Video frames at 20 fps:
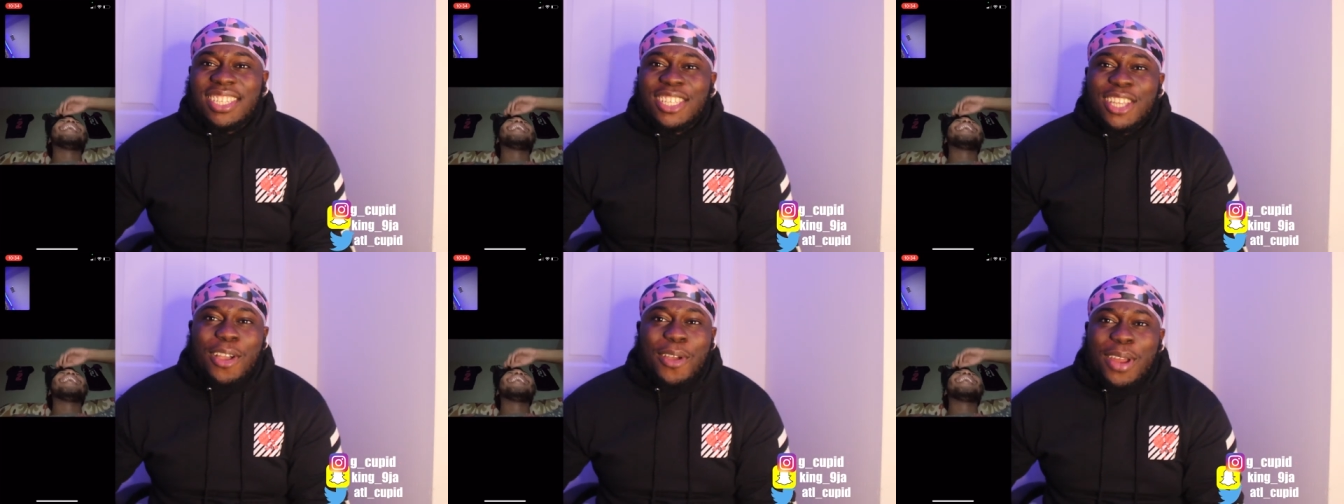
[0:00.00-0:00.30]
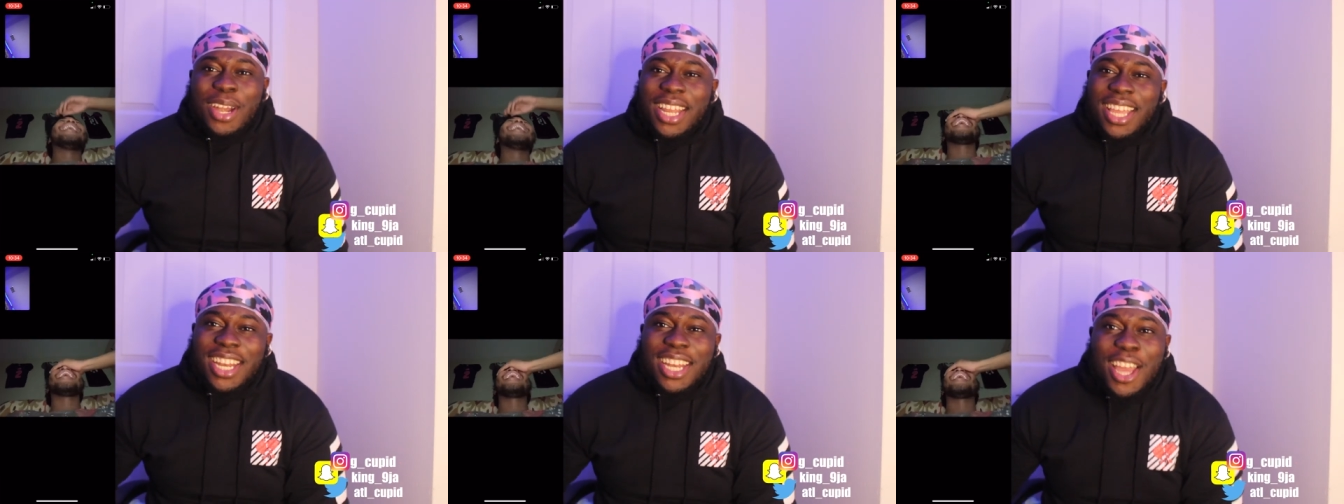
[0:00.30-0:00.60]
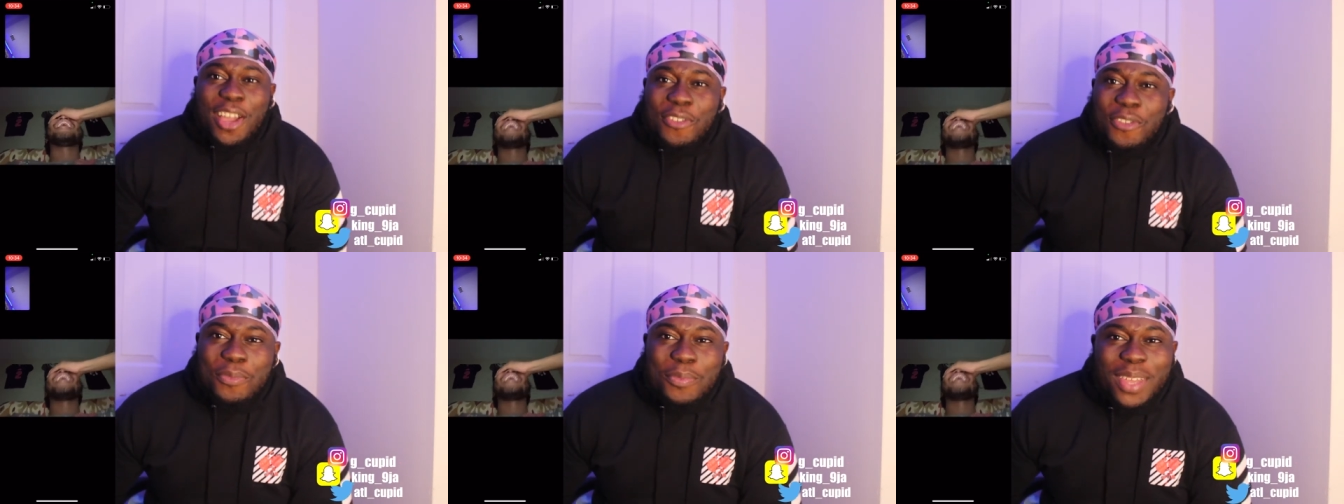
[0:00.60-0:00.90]
It's already
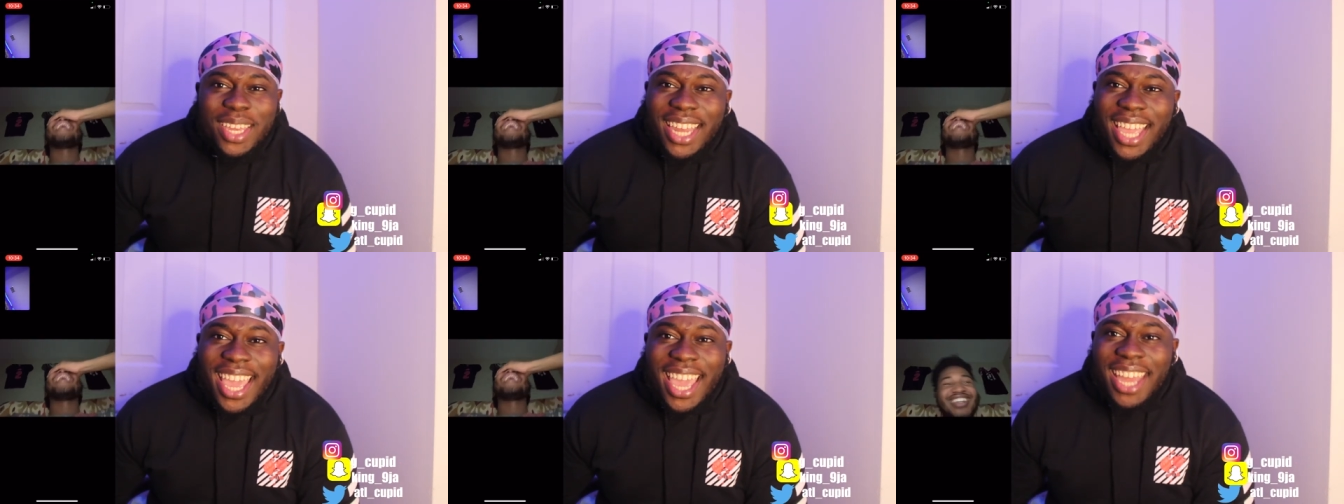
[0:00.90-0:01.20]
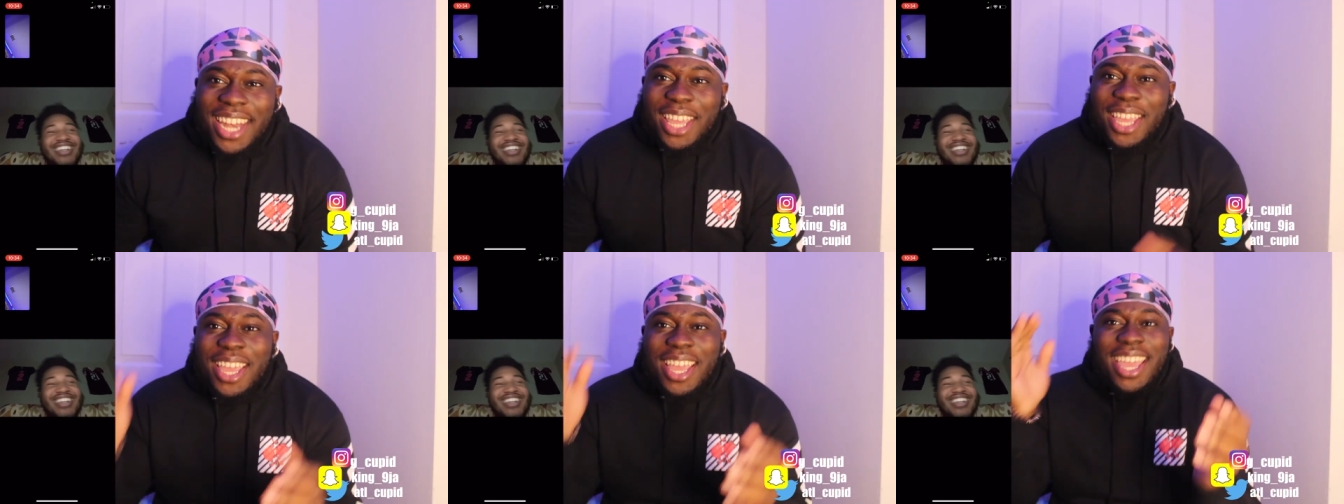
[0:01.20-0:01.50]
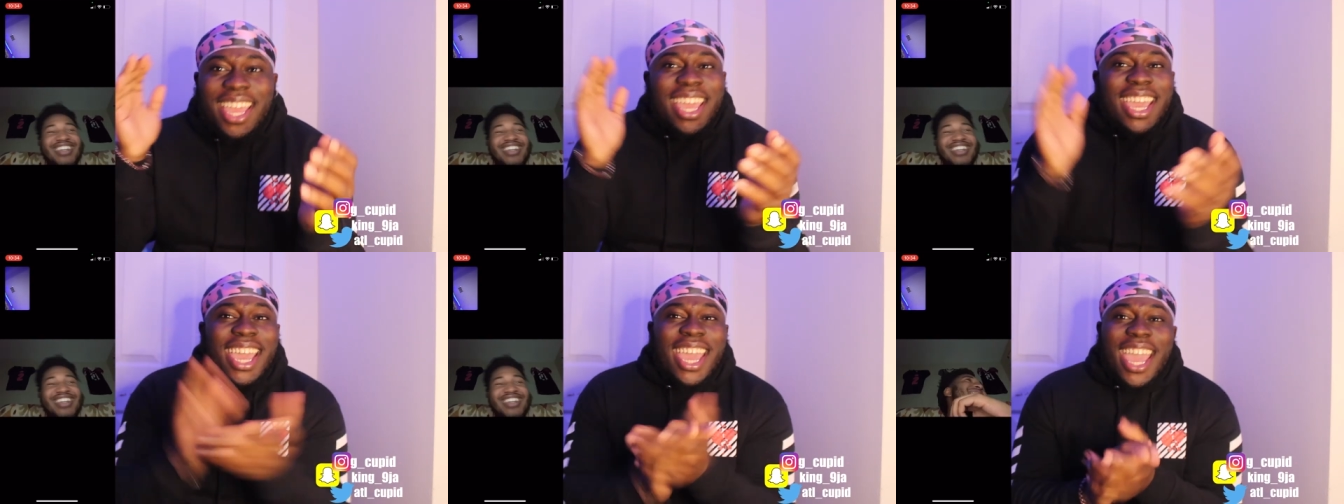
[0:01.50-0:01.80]
enough for me to edit.
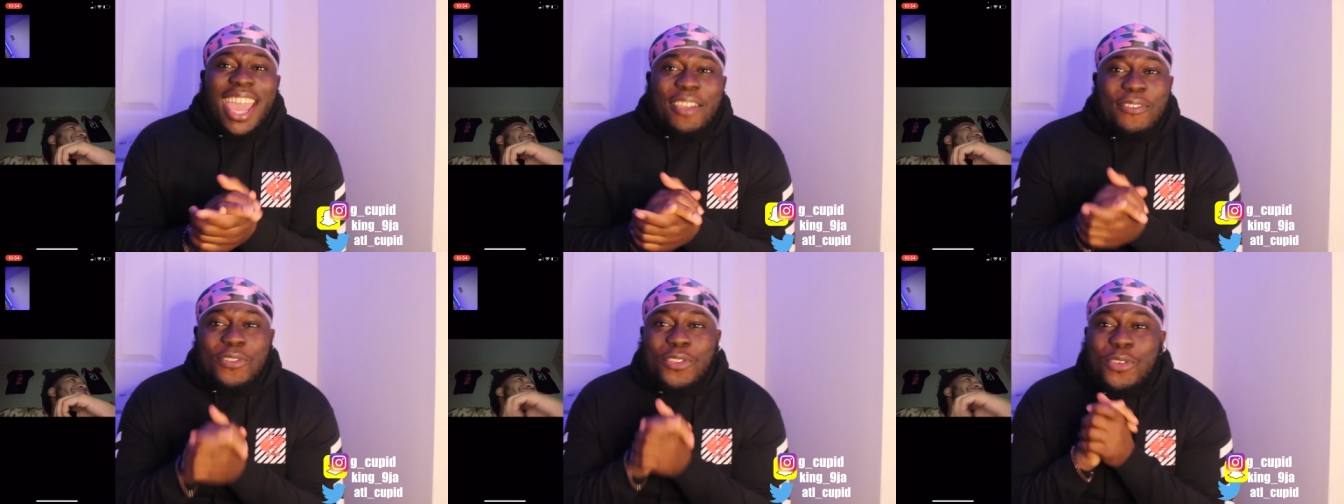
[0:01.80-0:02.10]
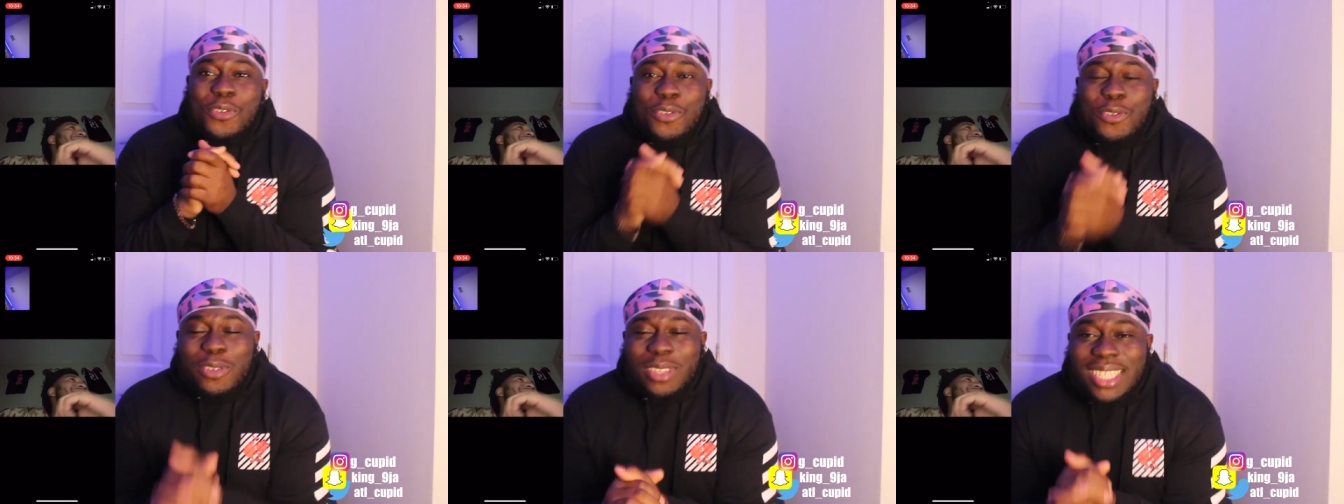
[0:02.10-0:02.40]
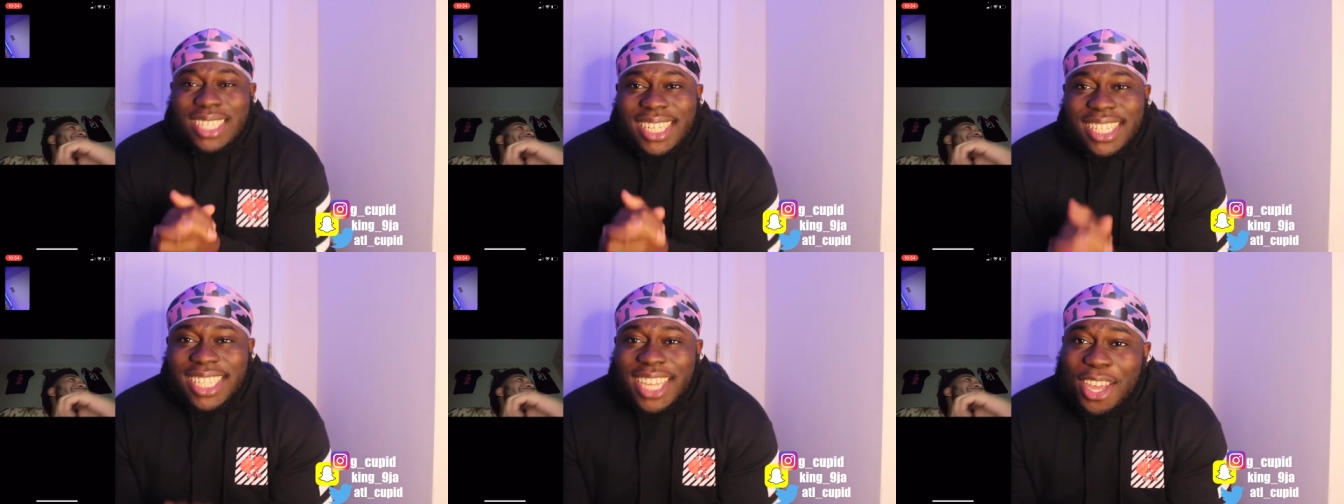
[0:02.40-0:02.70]
If you're new
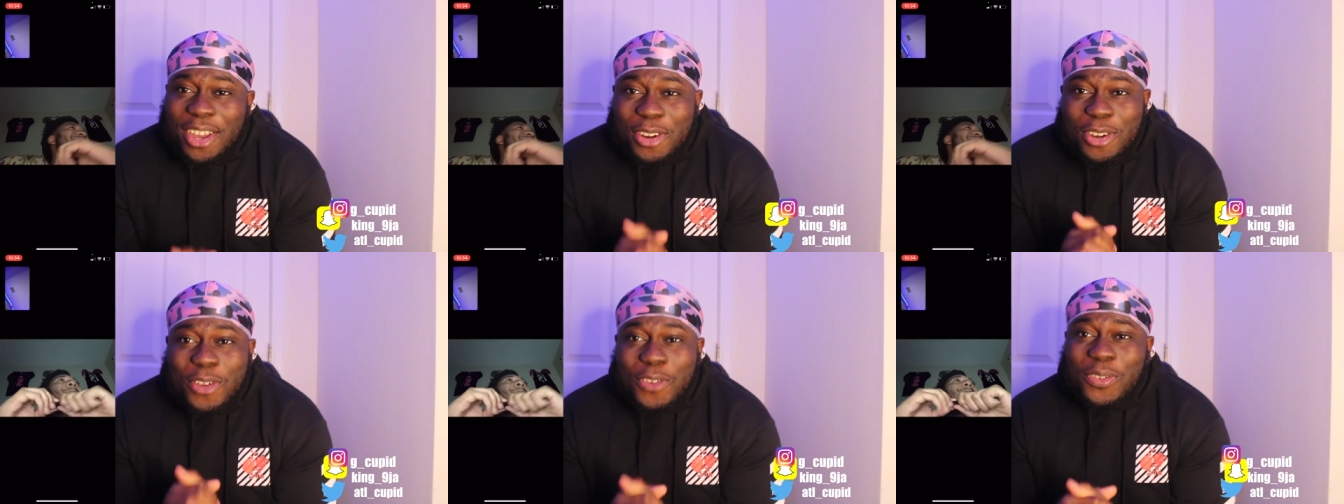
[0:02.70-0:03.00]
to the channel,